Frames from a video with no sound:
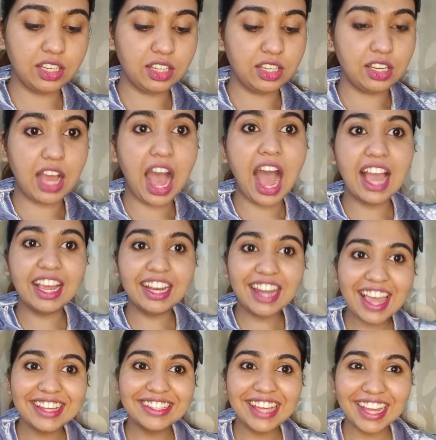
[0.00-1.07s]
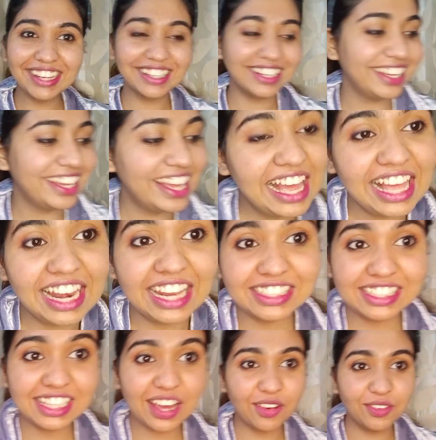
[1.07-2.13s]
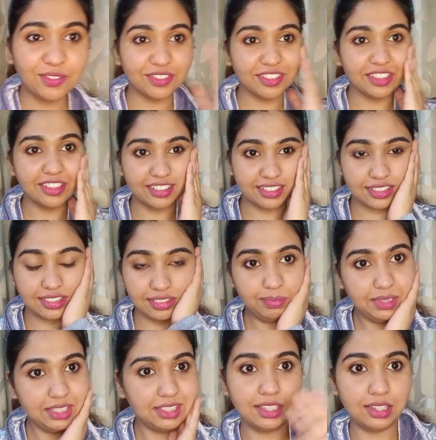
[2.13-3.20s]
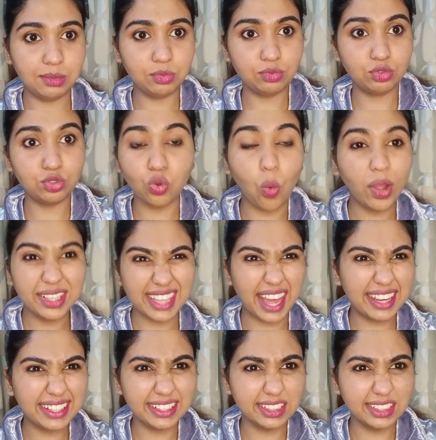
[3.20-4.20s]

I like it. Let's see how it works on my skin. I'm so excited.